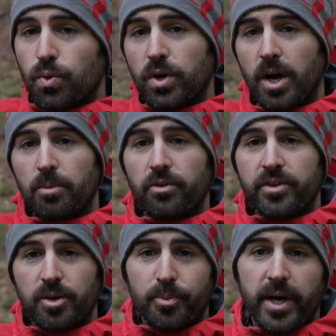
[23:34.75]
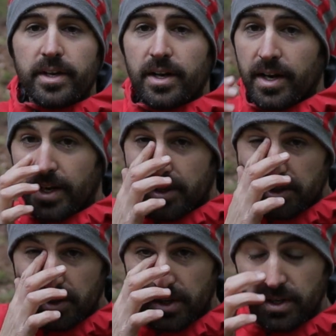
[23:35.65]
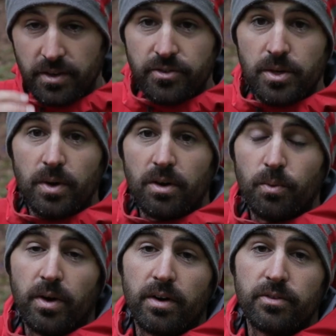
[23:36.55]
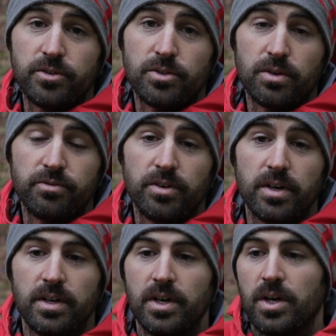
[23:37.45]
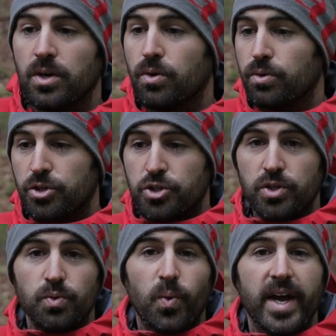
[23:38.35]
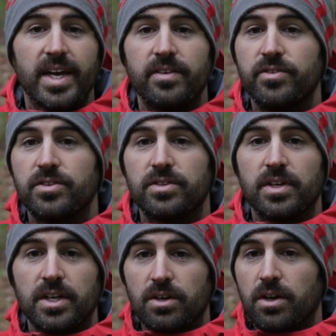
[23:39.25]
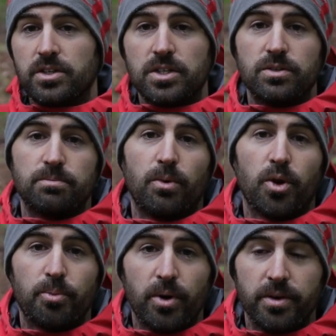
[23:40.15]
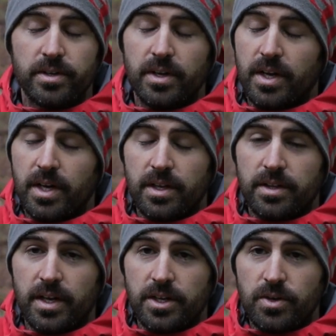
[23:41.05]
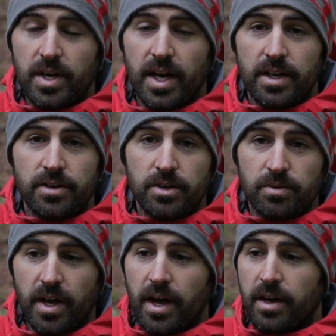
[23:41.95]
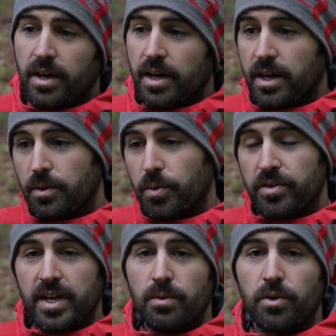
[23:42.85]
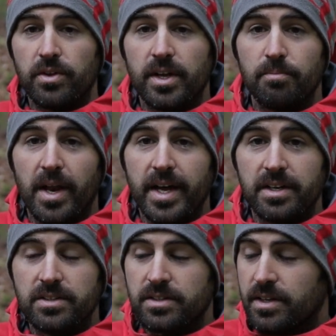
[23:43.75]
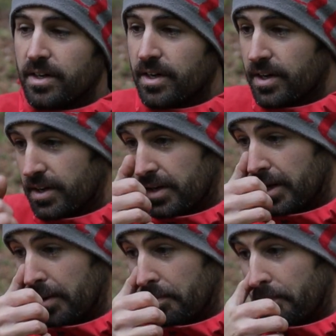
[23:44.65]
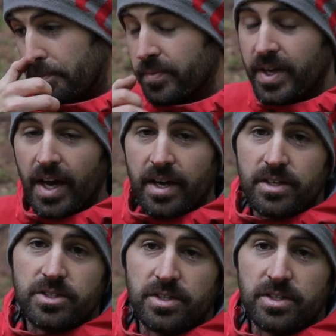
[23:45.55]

all come off independently, so you could, if you are a wildlife photographer or you're shooting waves and you like to use a monopod, then you can do that with any one of them legs. Yeah, it's